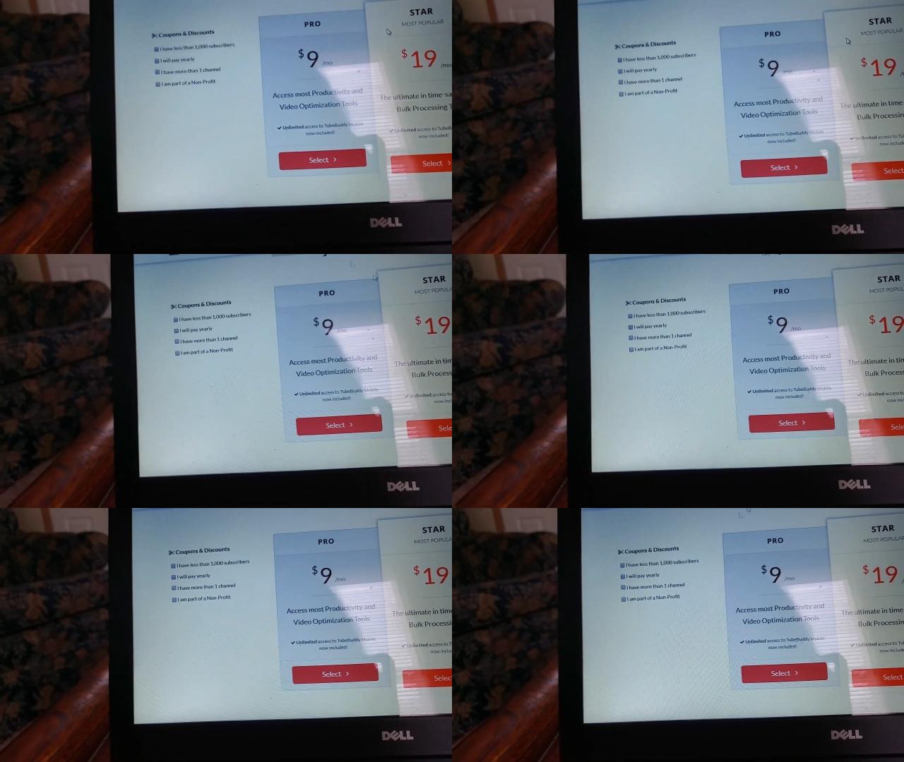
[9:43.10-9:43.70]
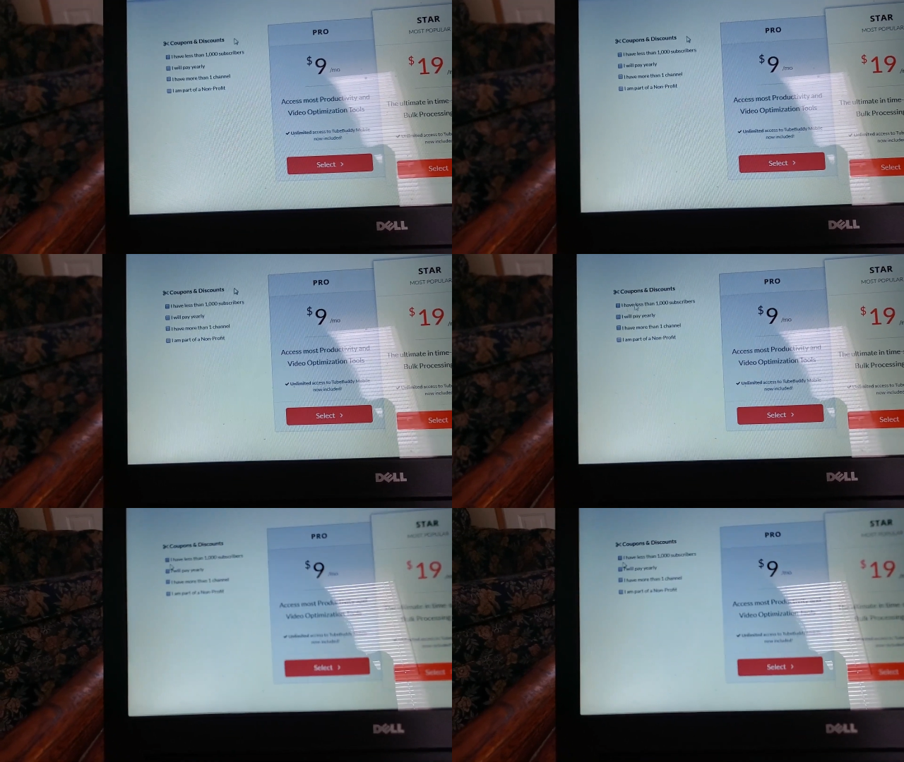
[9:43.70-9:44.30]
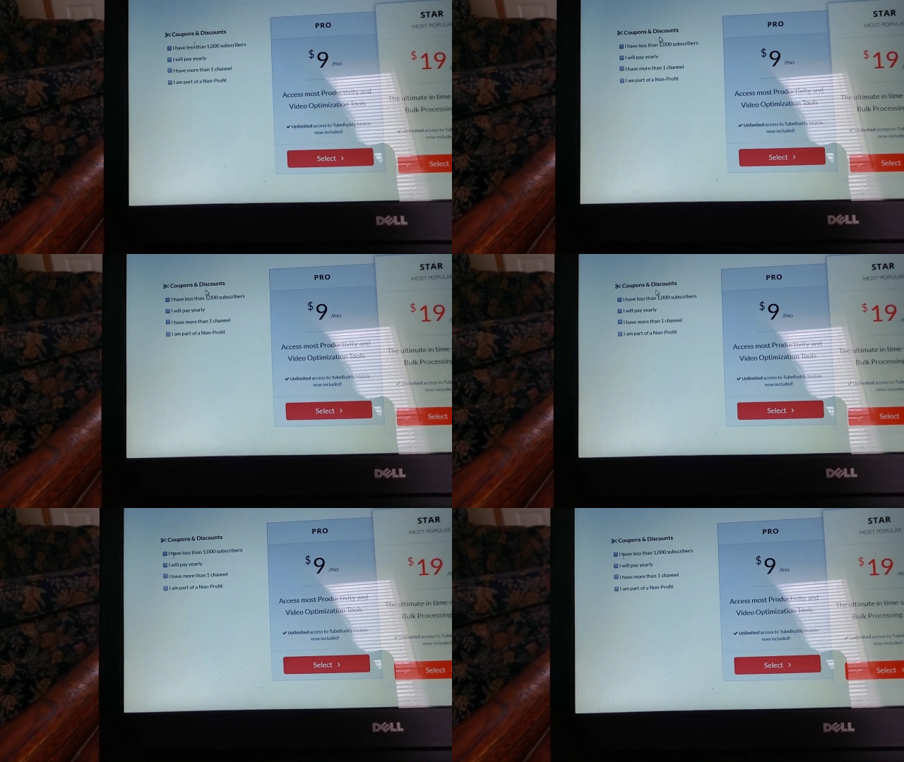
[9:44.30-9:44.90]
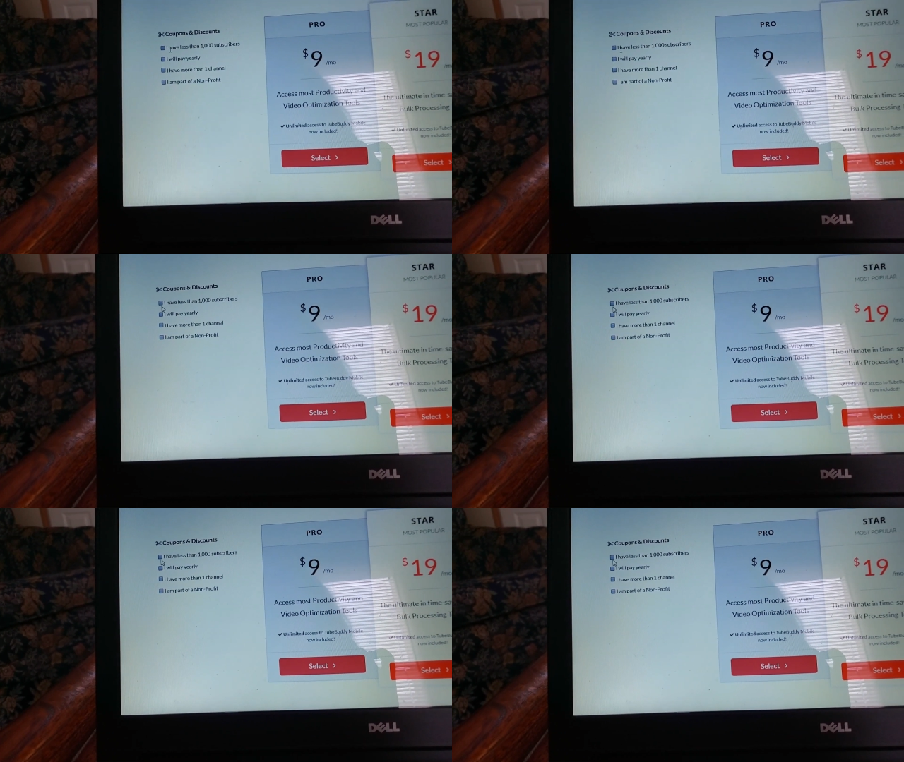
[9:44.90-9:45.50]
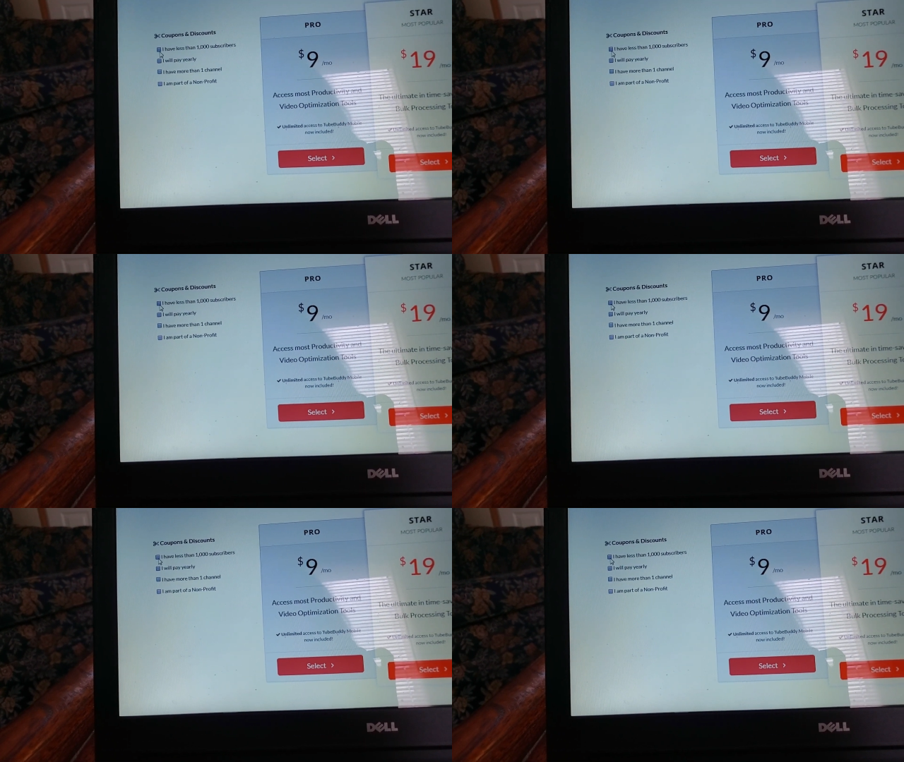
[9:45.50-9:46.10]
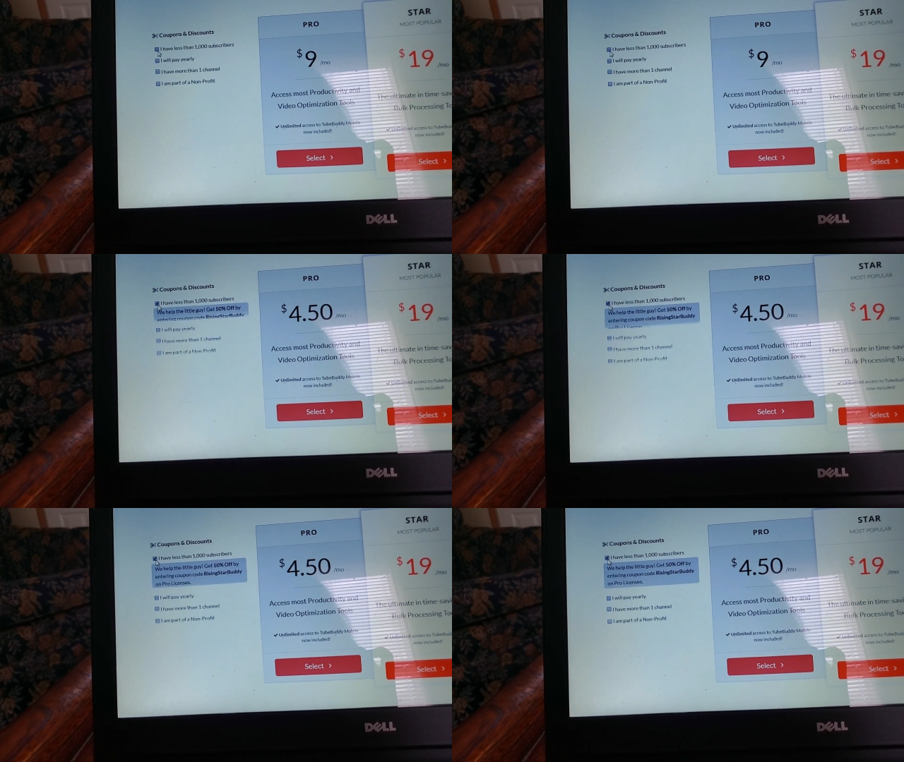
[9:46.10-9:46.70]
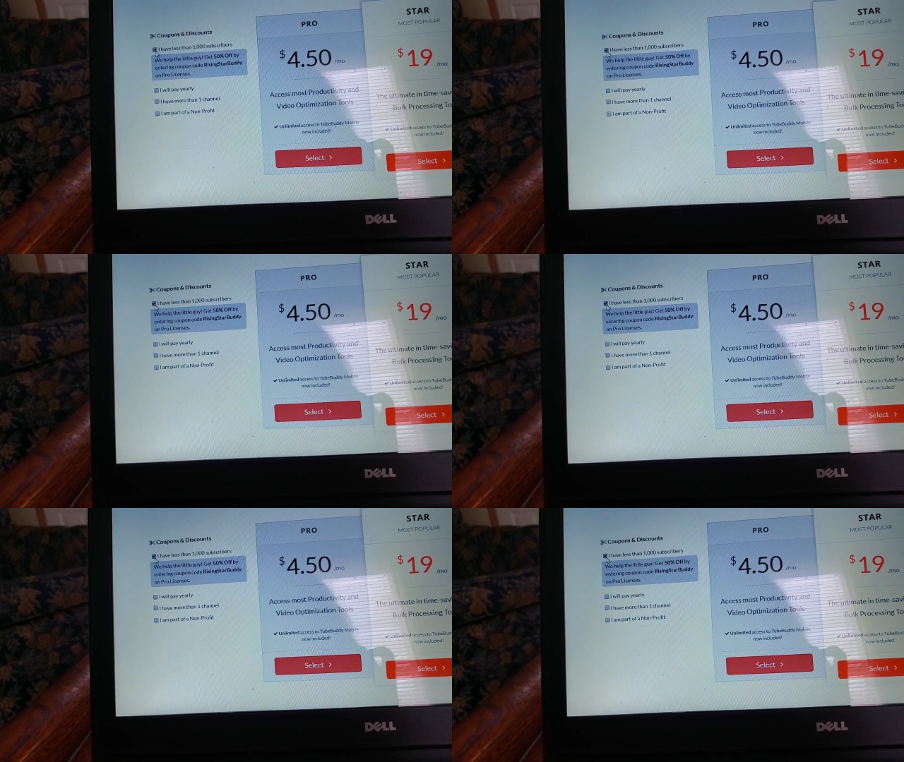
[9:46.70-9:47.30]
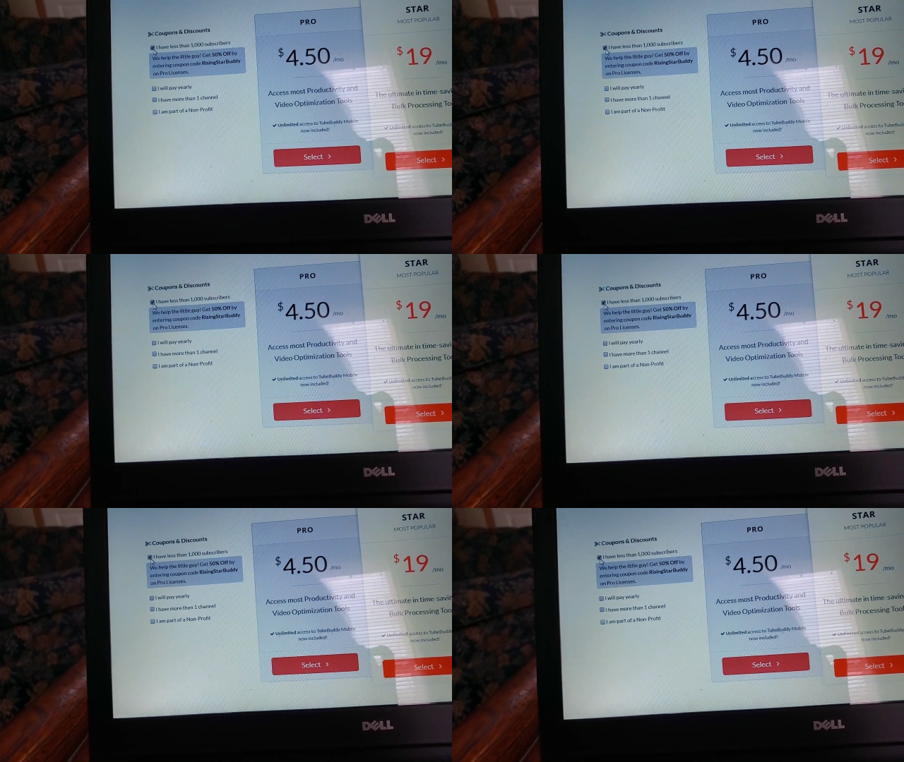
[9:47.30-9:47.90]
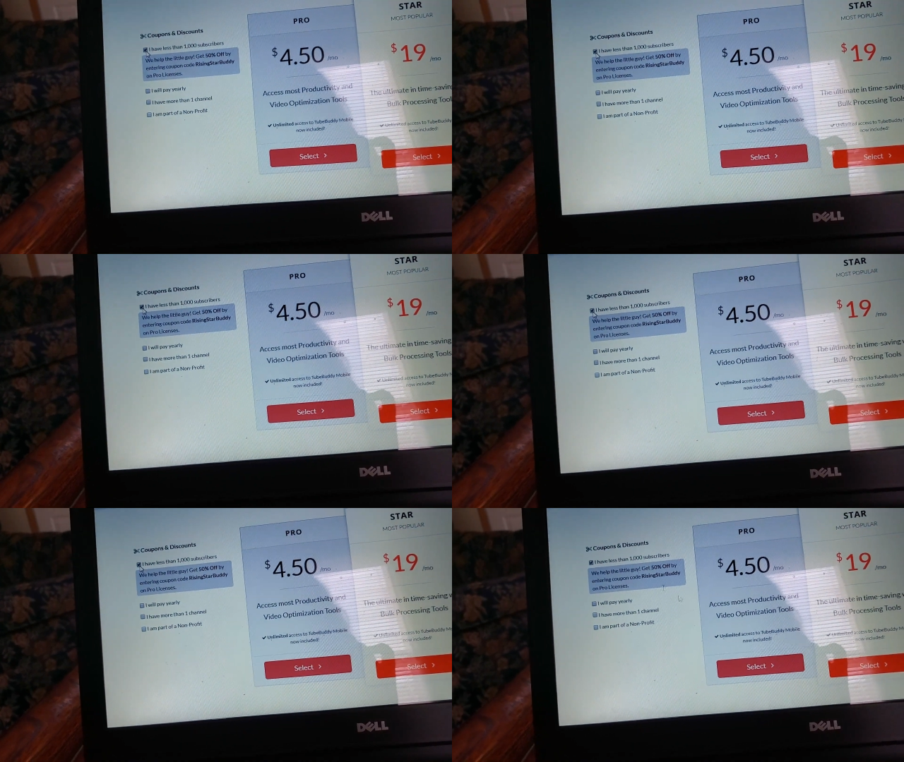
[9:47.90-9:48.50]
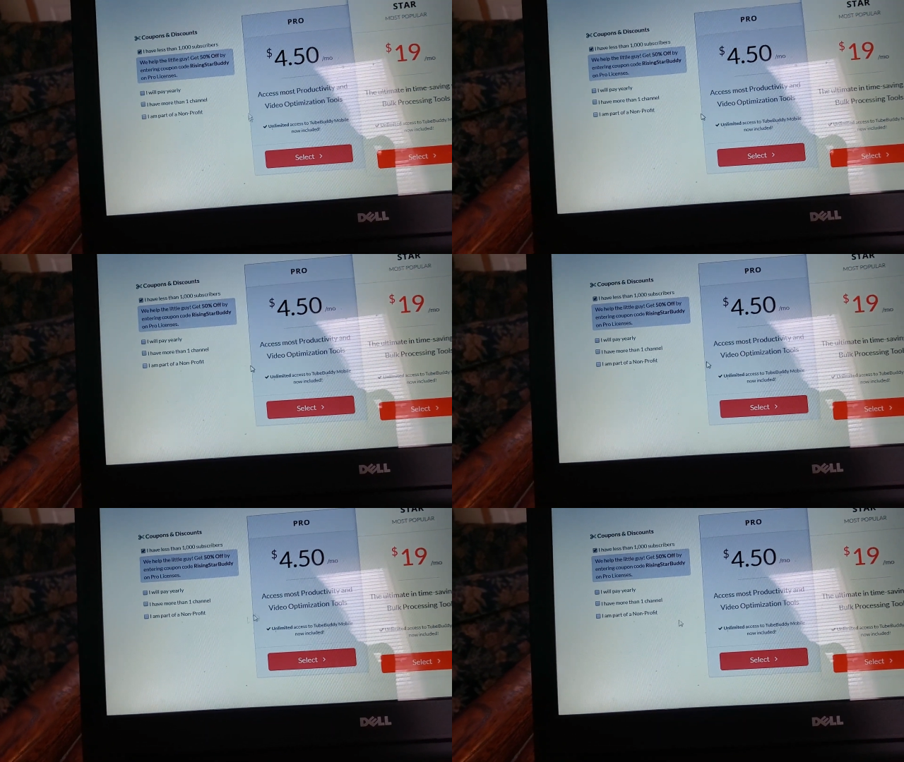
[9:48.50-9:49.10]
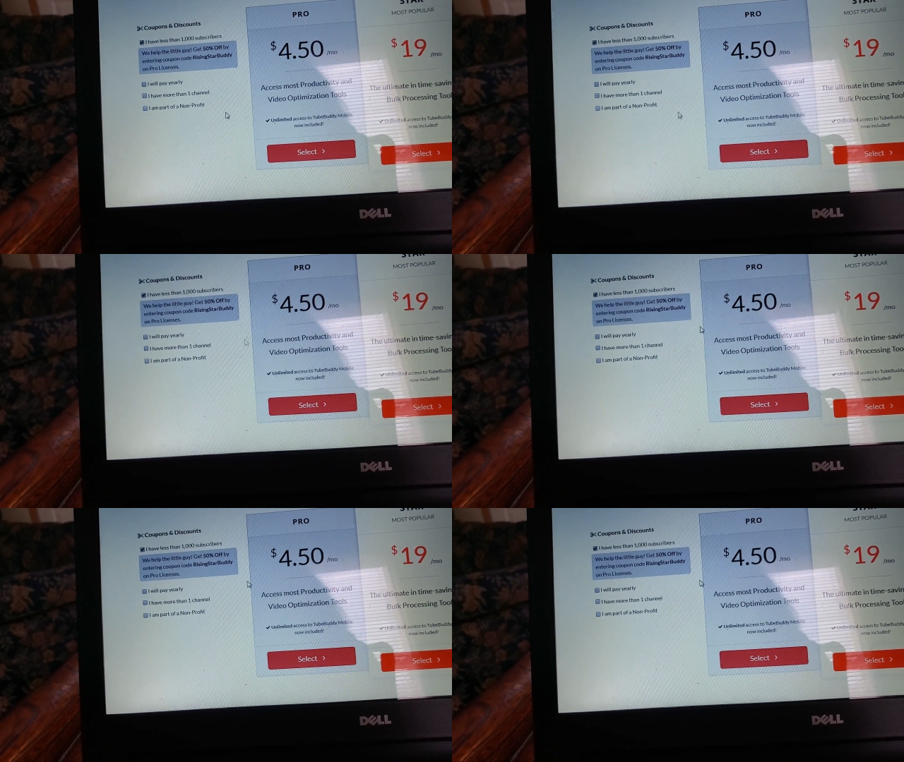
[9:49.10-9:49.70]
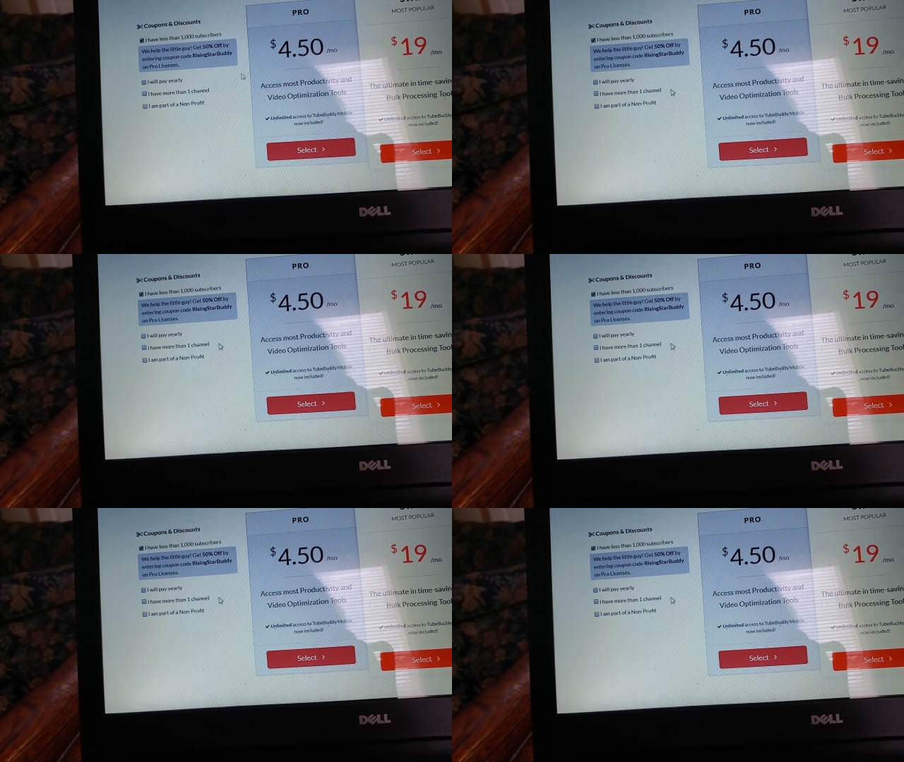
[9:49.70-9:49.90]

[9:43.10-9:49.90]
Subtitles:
(no speaker visible)